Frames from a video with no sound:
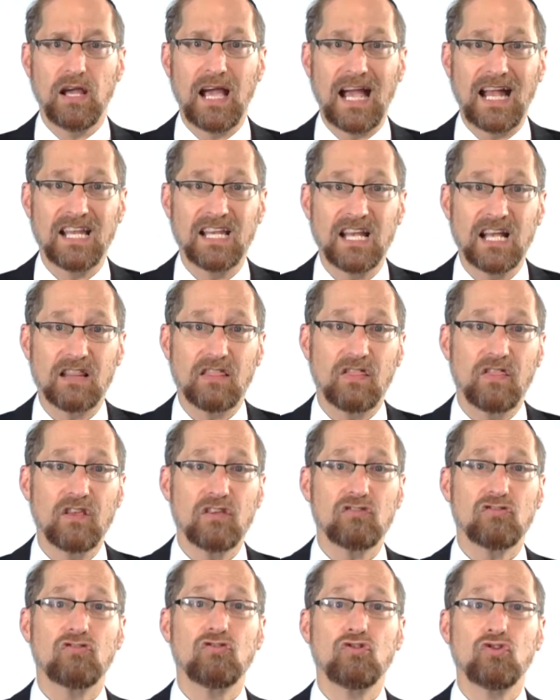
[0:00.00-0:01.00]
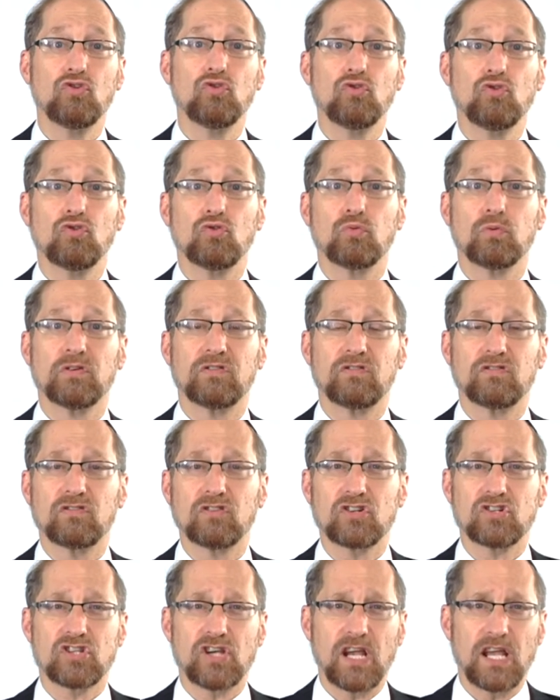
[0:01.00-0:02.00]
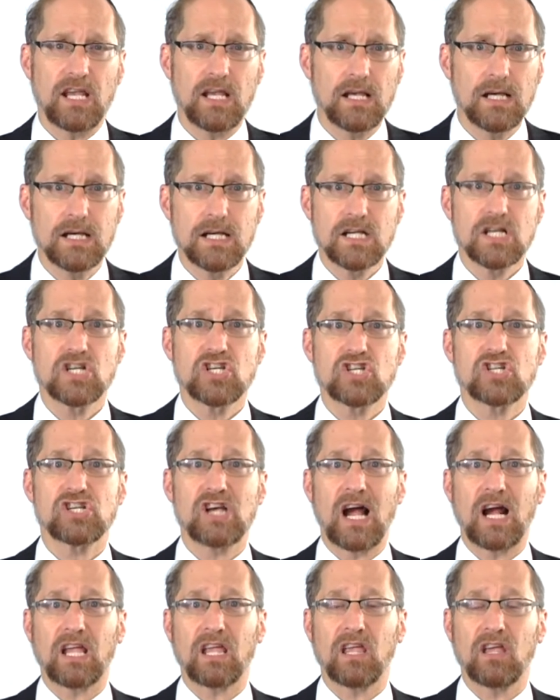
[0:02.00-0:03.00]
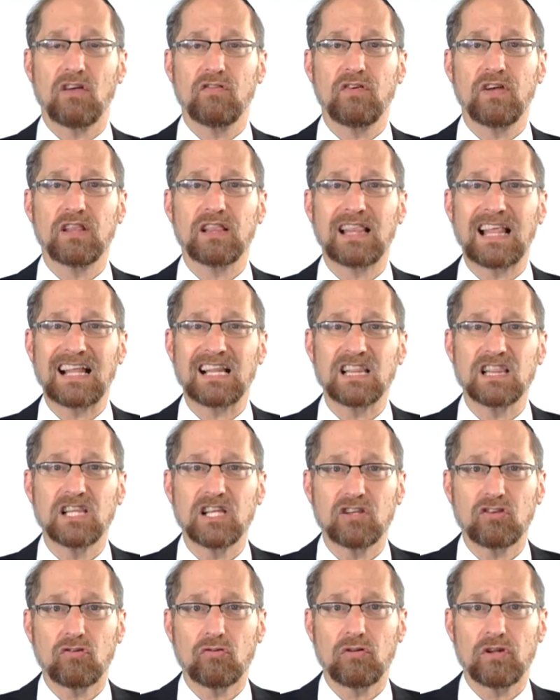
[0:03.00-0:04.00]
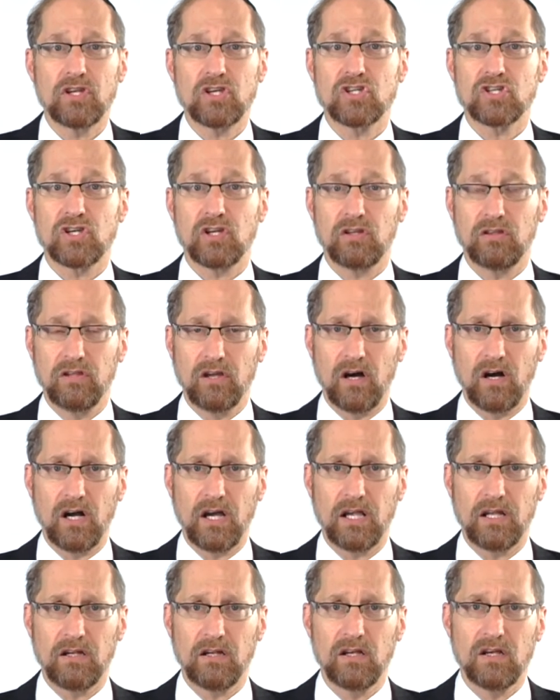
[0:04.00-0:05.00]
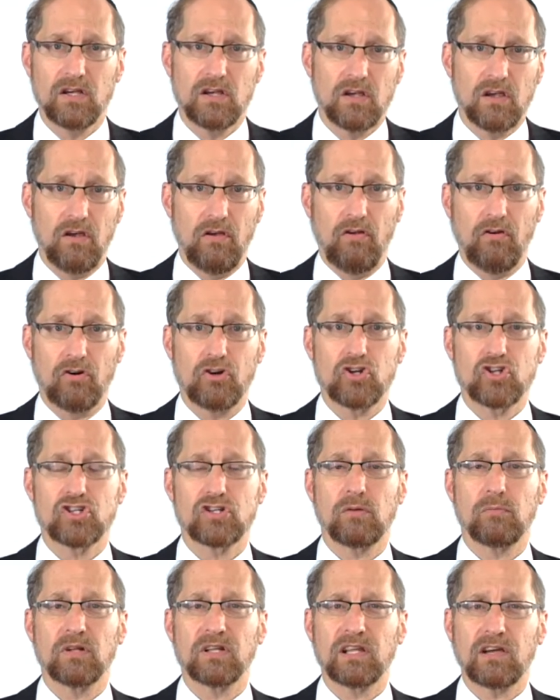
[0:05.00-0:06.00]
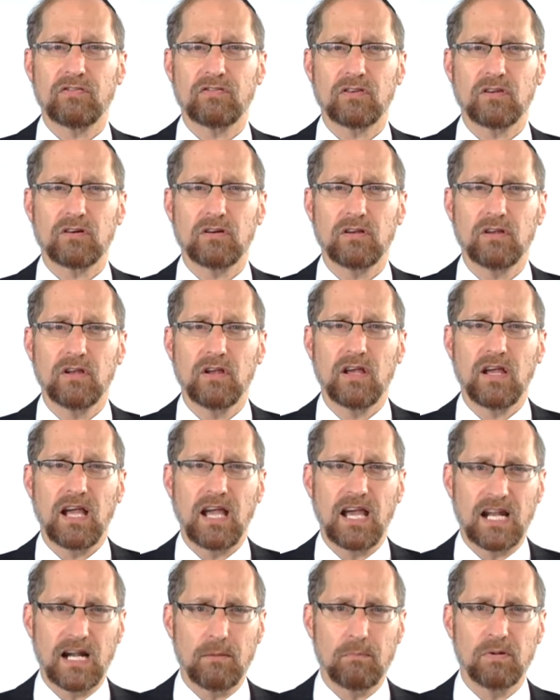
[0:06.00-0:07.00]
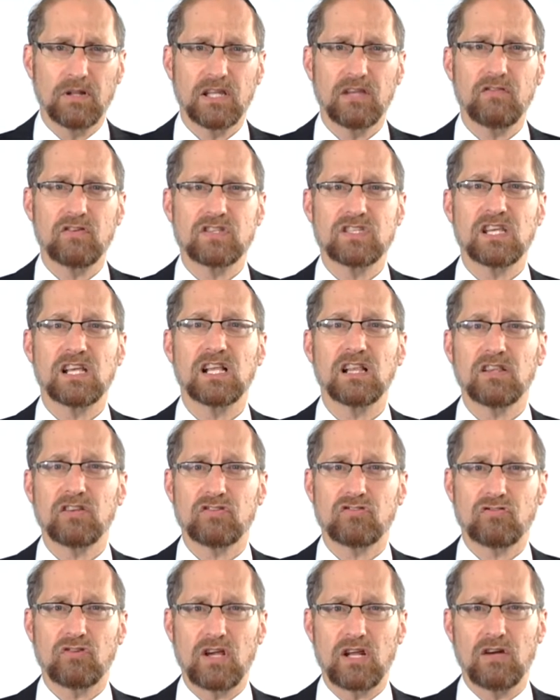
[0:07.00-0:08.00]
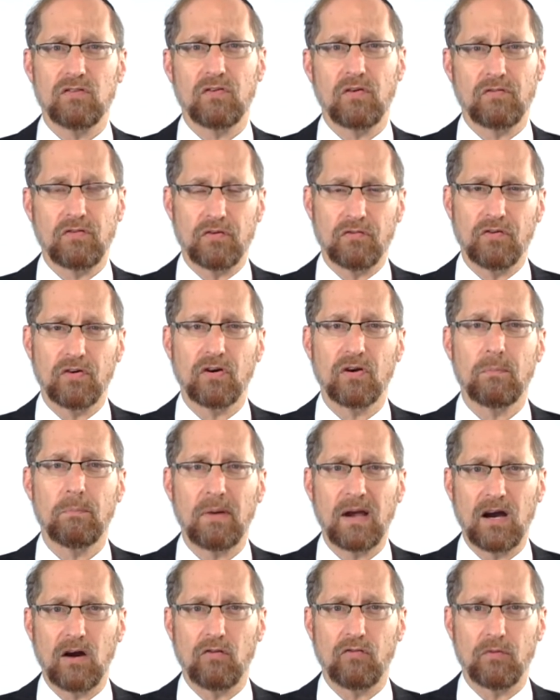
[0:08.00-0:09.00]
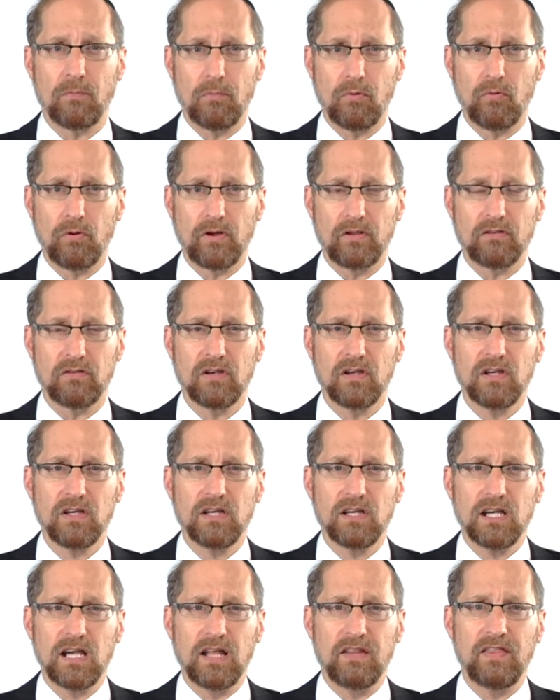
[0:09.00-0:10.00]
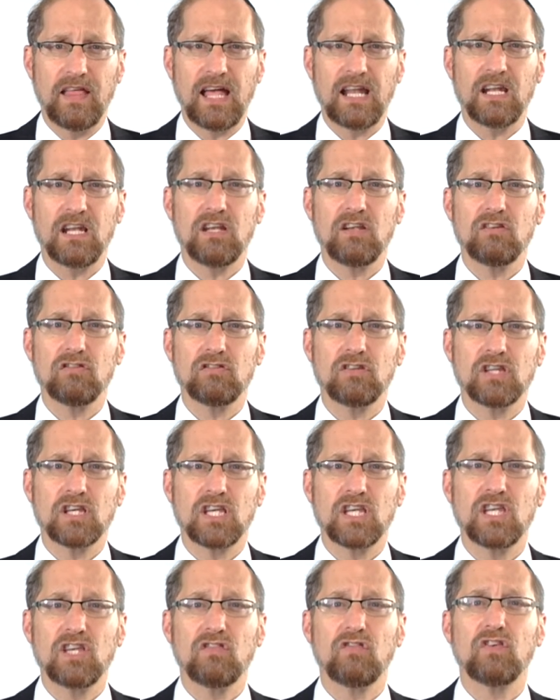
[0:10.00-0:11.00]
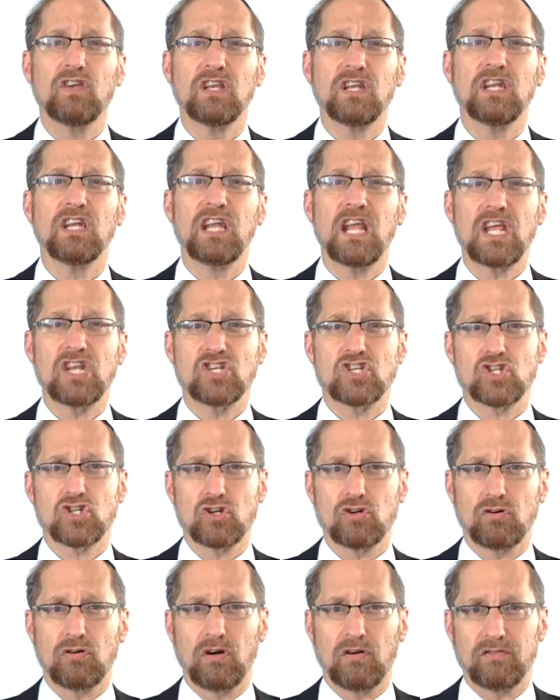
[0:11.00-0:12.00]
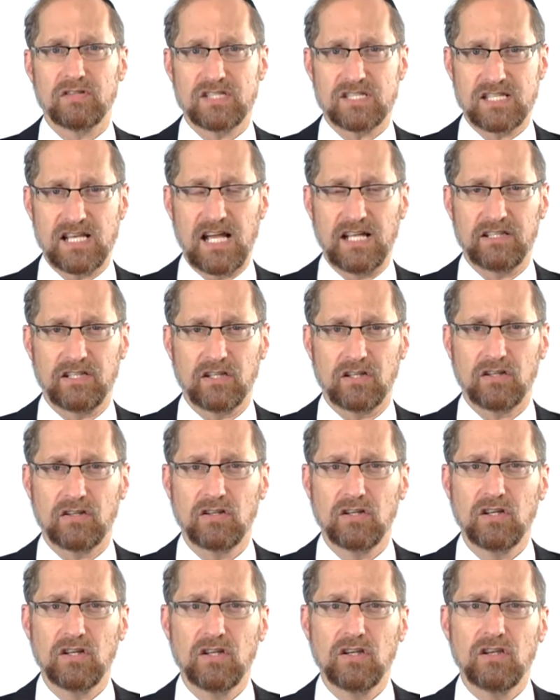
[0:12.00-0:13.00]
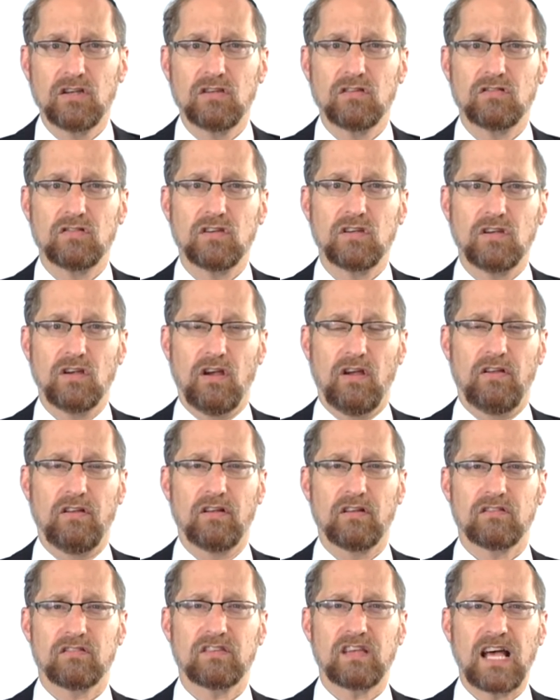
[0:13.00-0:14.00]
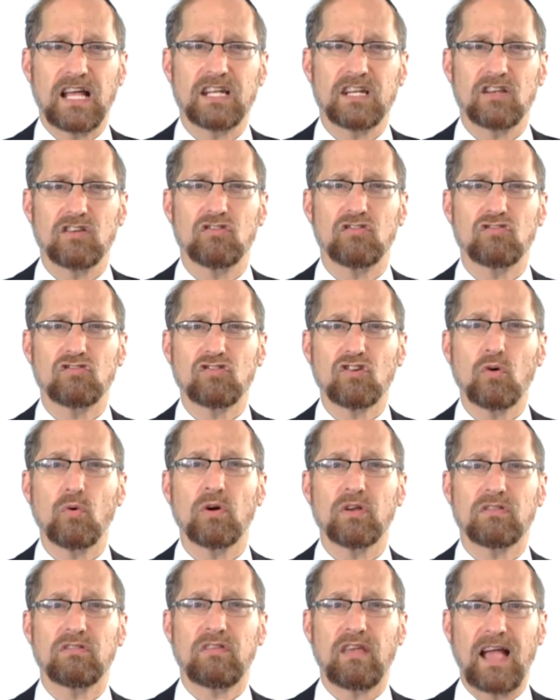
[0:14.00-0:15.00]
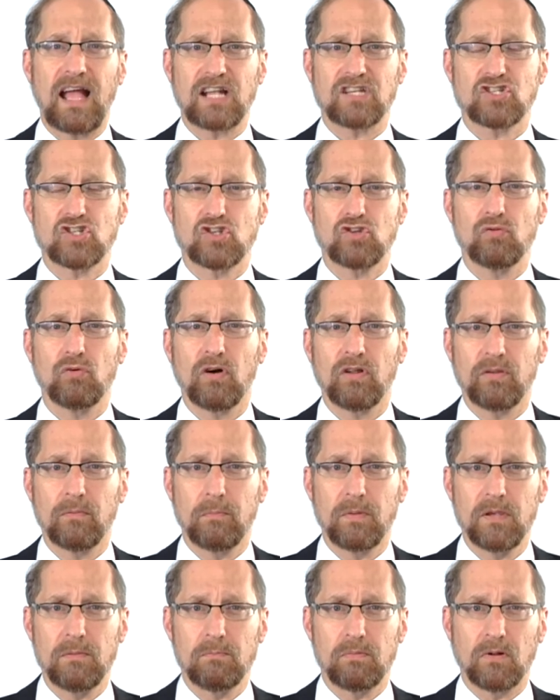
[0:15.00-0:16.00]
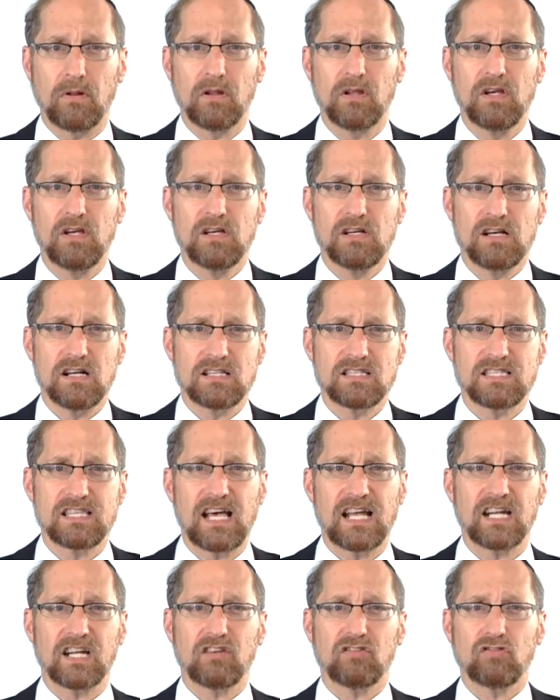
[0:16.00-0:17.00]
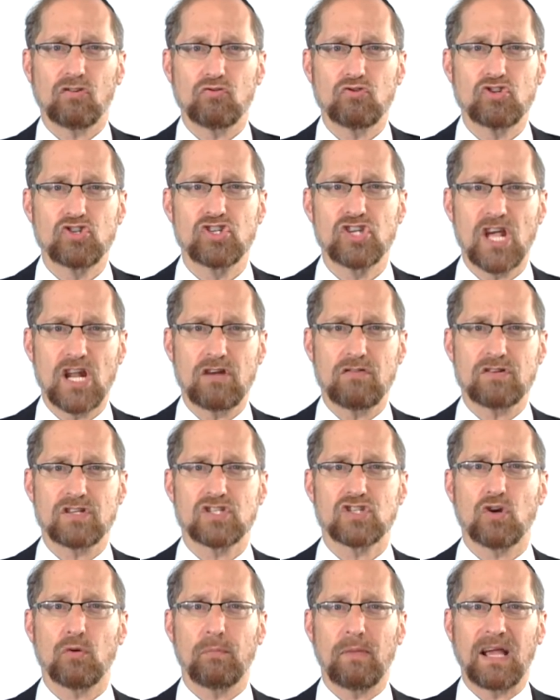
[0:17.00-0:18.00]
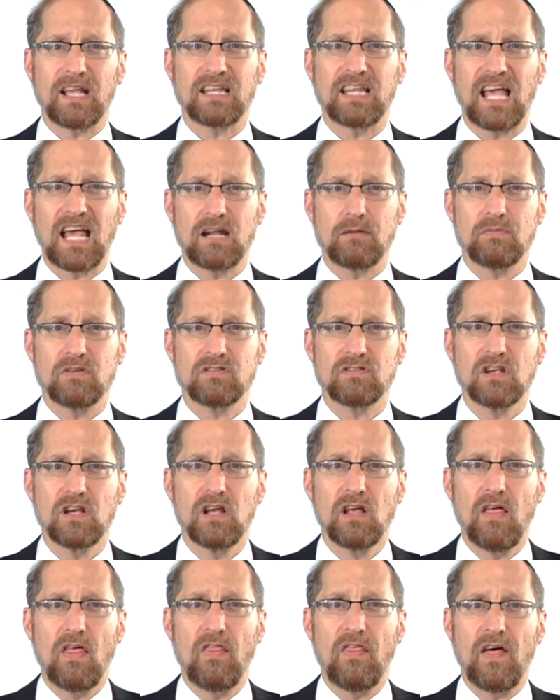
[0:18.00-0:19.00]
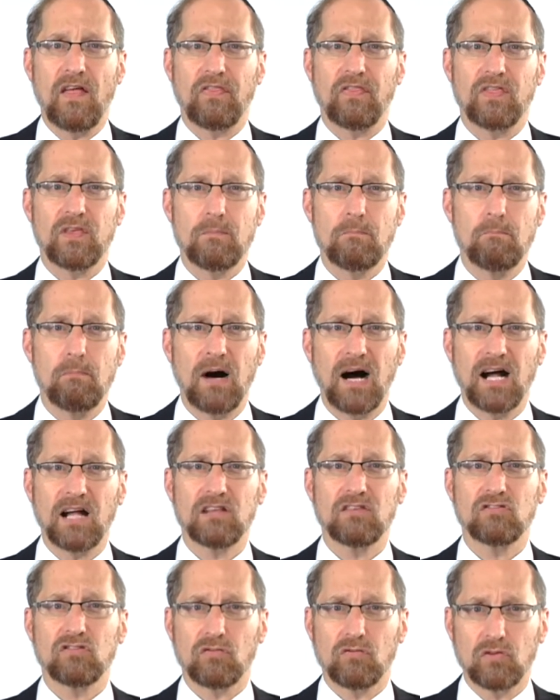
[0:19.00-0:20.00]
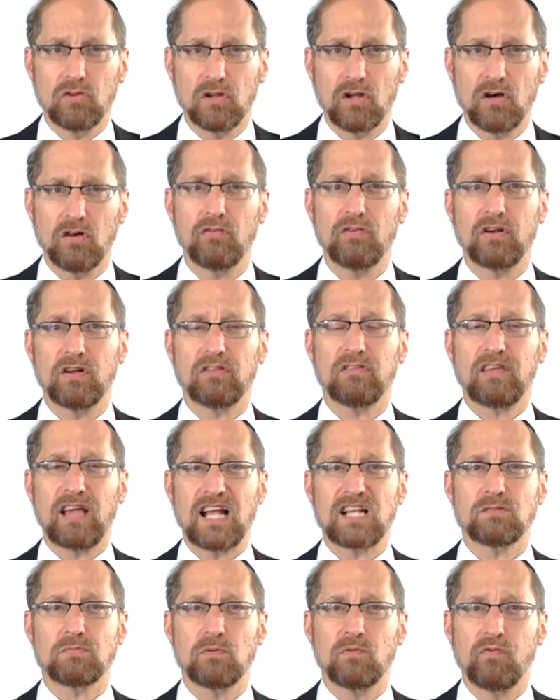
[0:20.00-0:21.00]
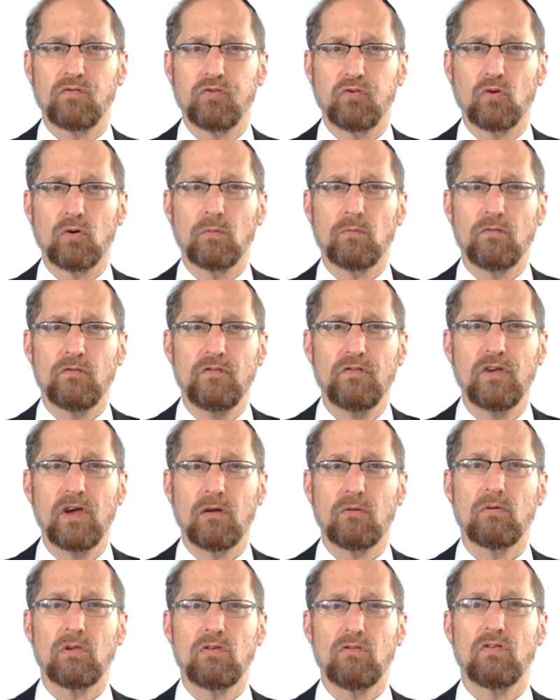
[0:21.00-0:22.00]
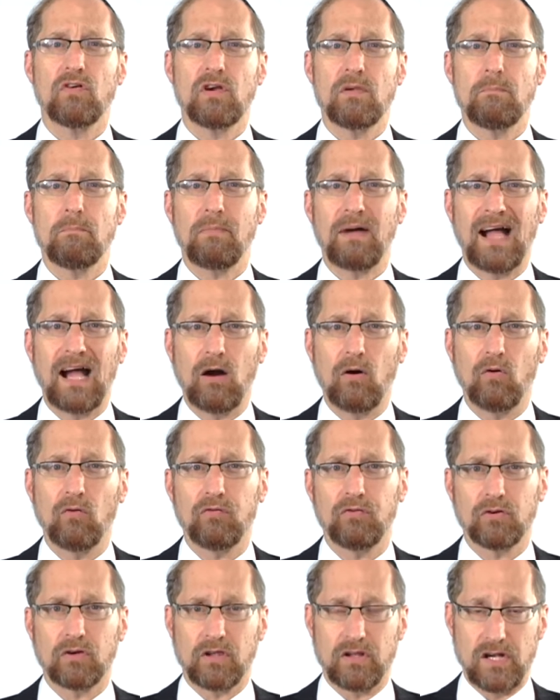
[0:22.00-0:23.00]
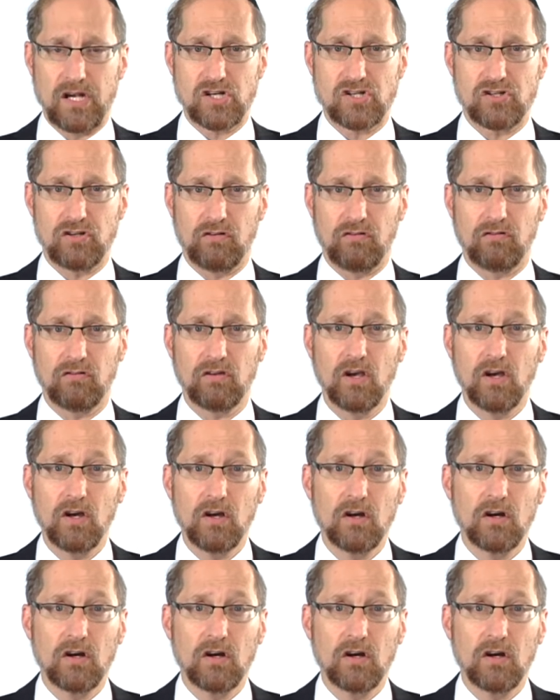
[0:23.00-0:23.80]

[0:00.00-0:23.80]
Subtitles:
And yet this news was such a shocking event that literally she died, and Neshama left her. And I believe it's illustrative of a very powerful point, and that is the giving nature of a tzaddik. You see, a tzaddik is so attached to other people. A tzaddik is so generous, so magnanimous, that the bonds of love and attachment form very, very powerful connections.